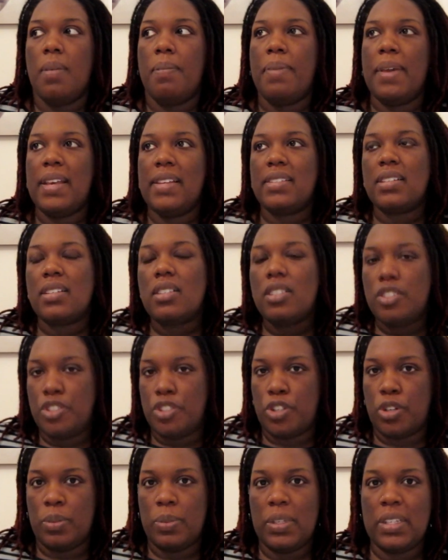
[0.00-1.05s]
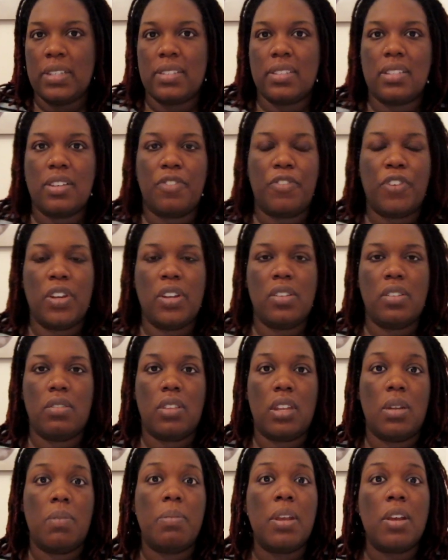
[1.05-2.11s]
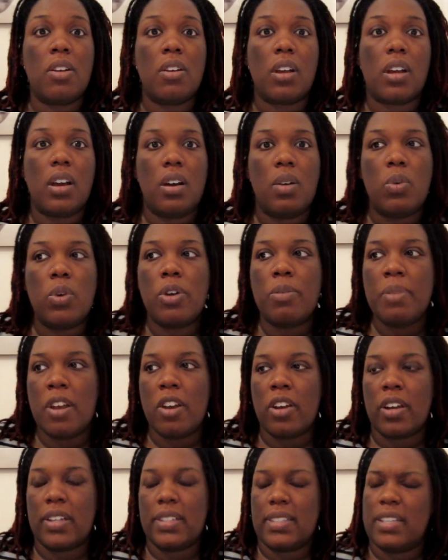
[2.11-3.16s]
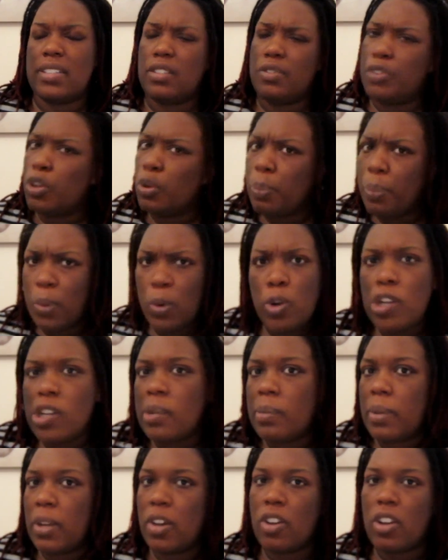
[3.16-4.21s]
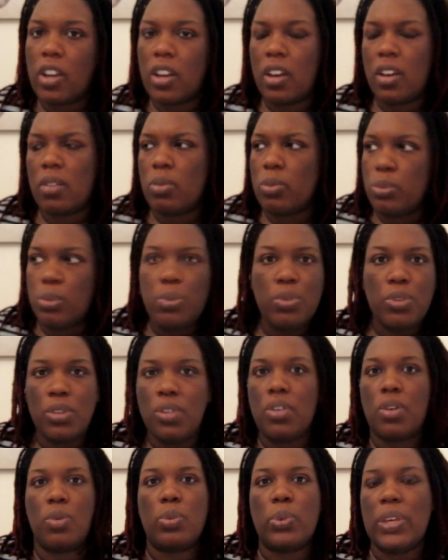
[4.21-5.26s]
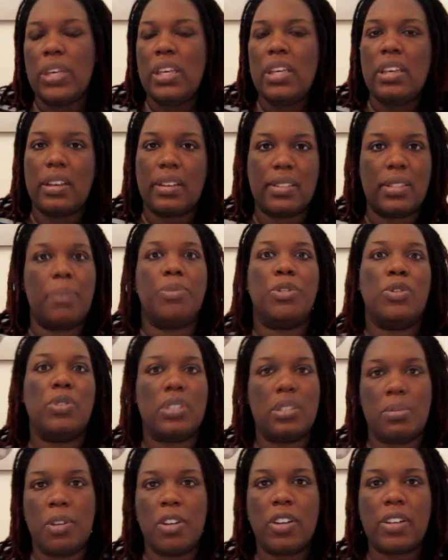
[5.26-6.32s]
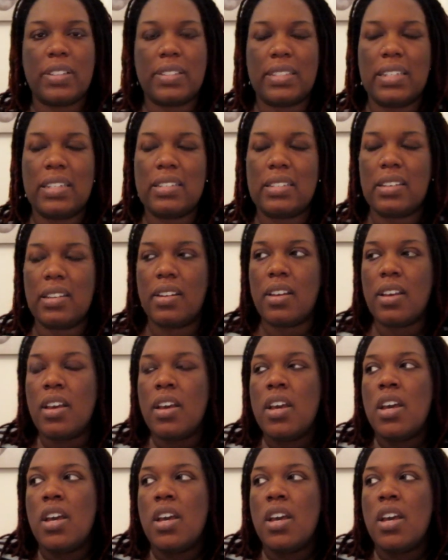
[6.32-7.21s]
Basically, in Germany, it's different than America, where America says, if you're born in America, we accept you as an American citizen.